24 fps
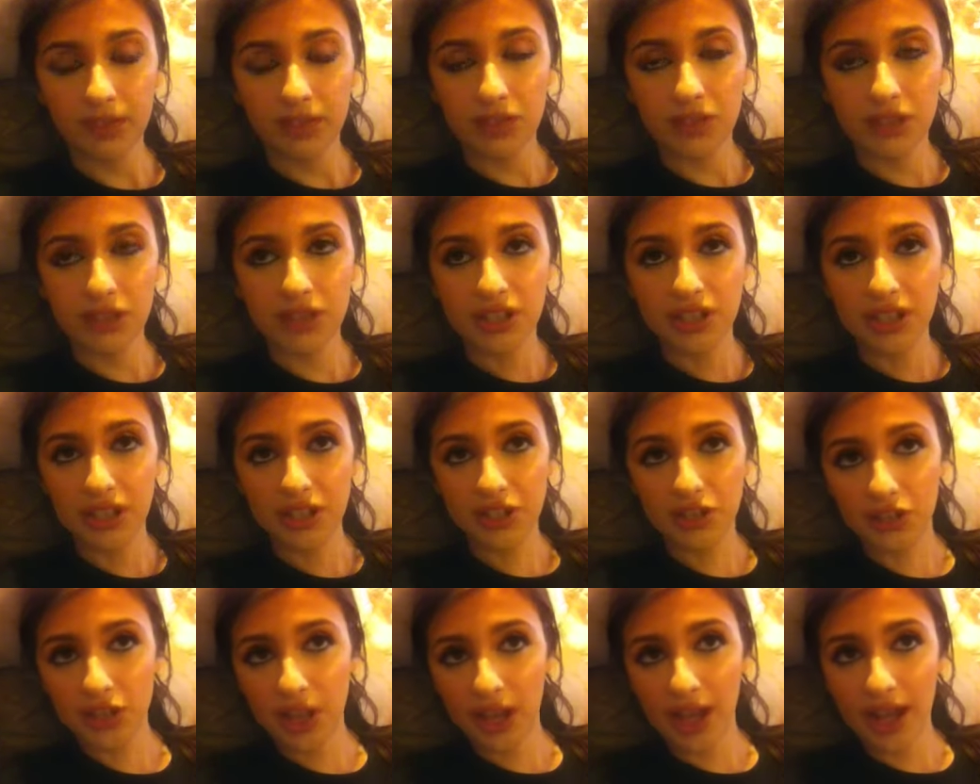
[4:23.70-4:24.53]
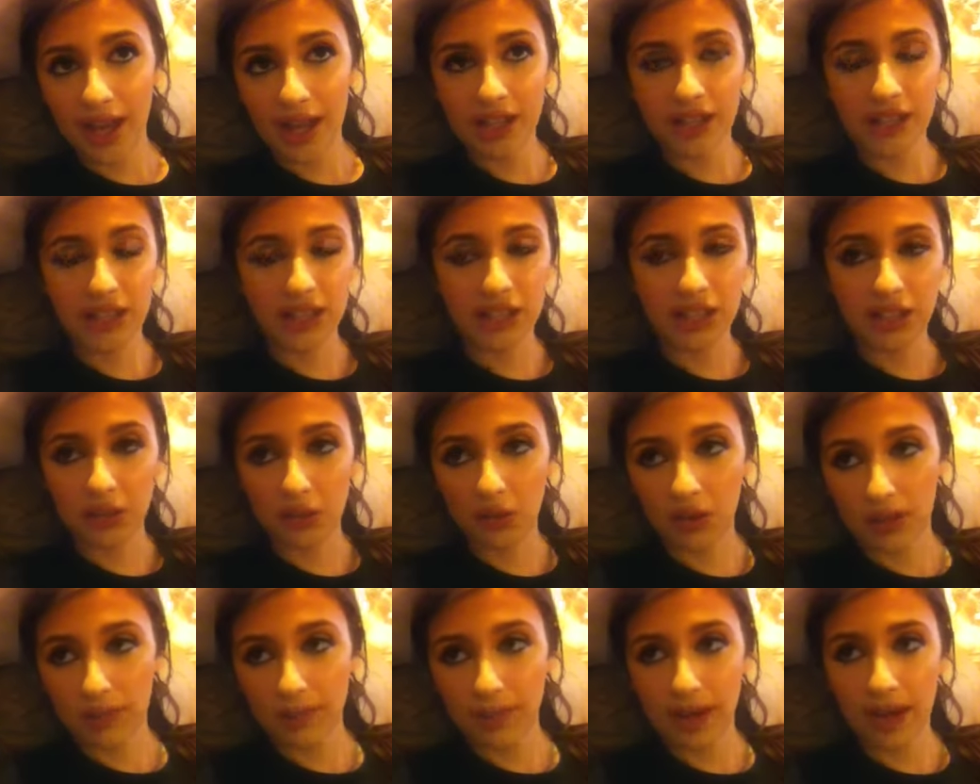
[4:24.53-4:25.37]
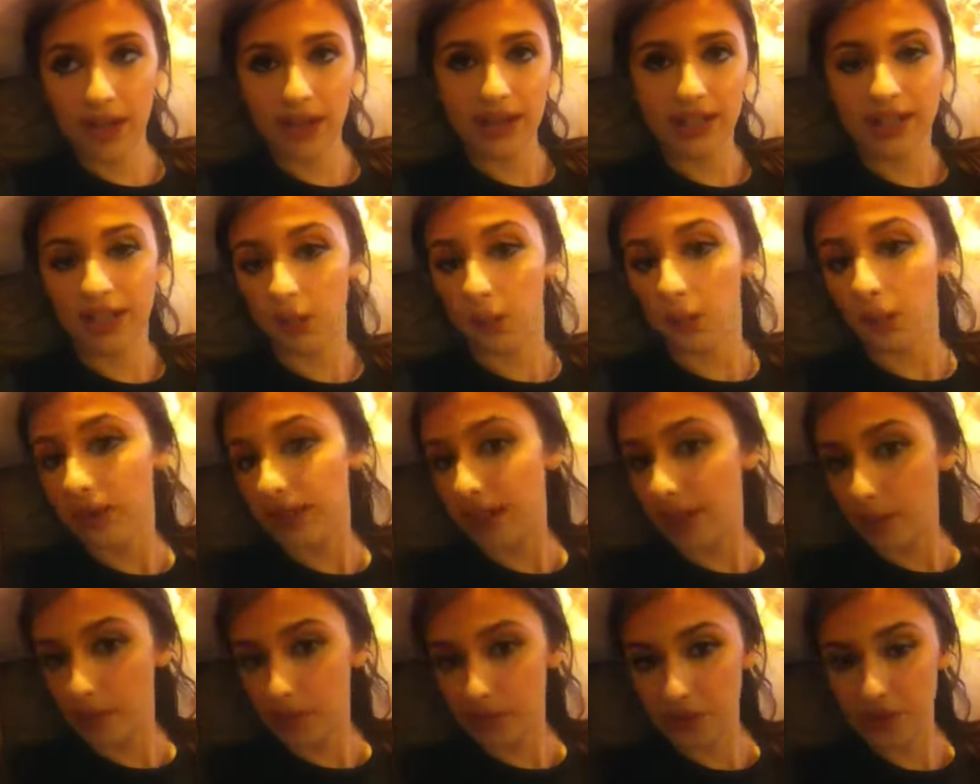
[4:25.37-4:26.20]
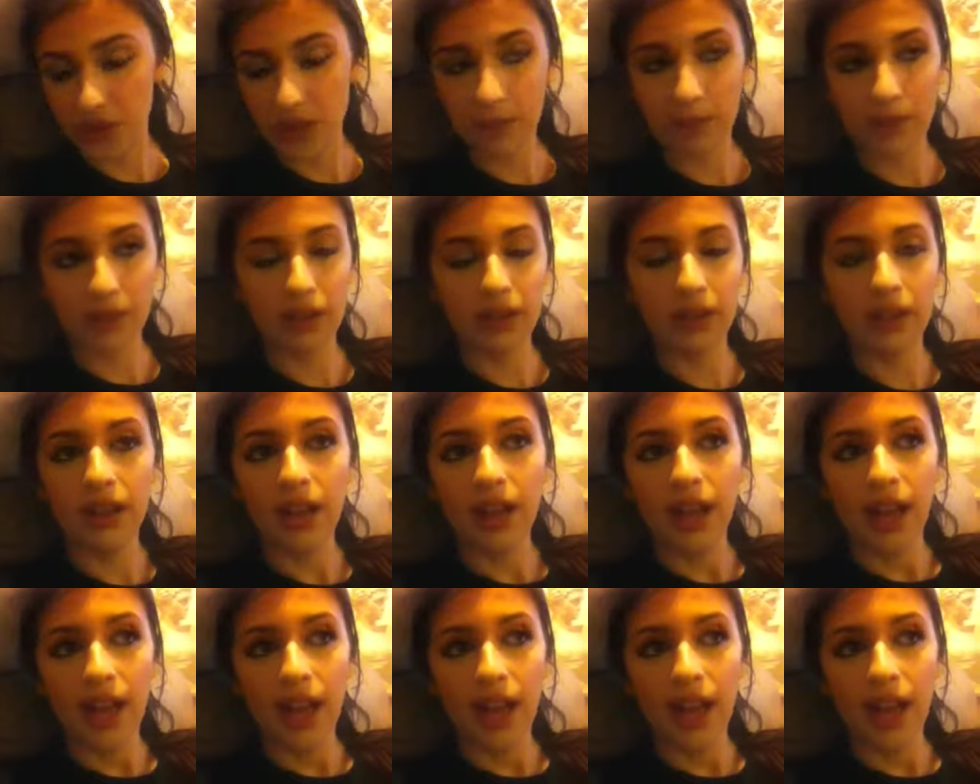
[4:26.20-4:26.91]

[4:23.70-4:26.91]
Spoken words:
she sees Jax, and they talk about it. He's, like, working out with Gemma.